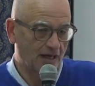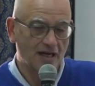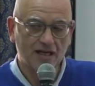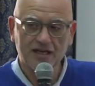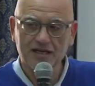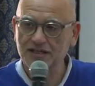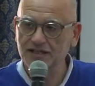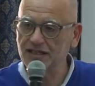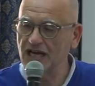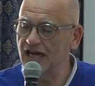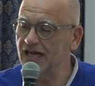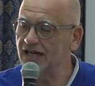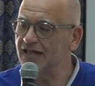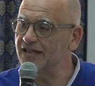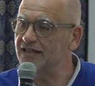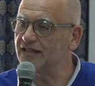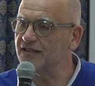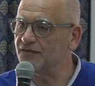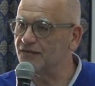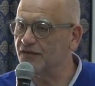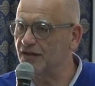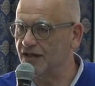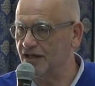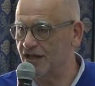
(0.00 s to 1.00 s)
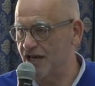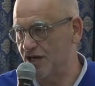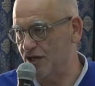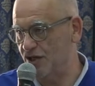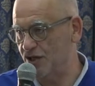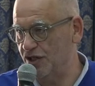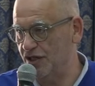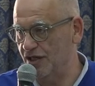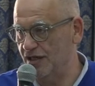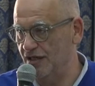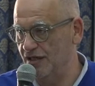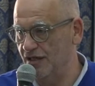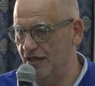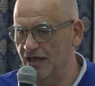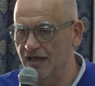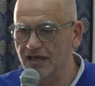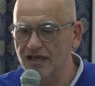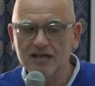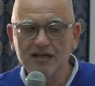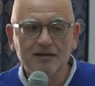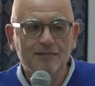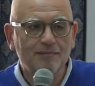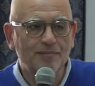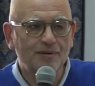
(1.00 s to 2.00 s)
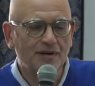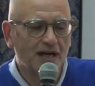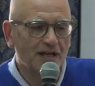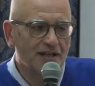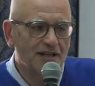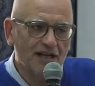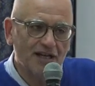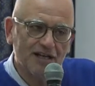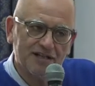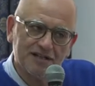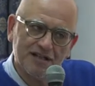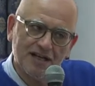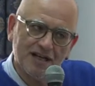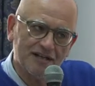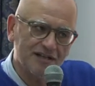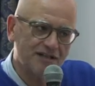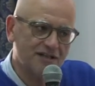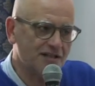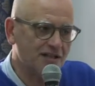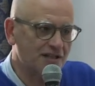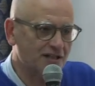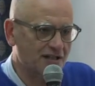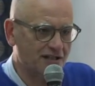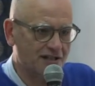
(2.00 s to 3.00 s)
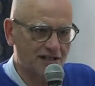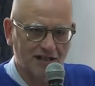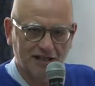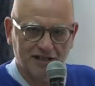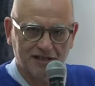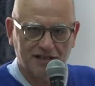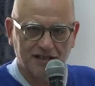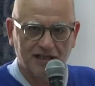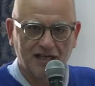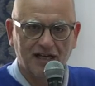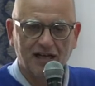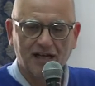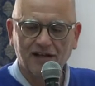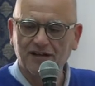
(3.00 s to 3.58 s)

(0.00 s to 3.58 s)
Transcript: Sanctification. Brothers and sisters,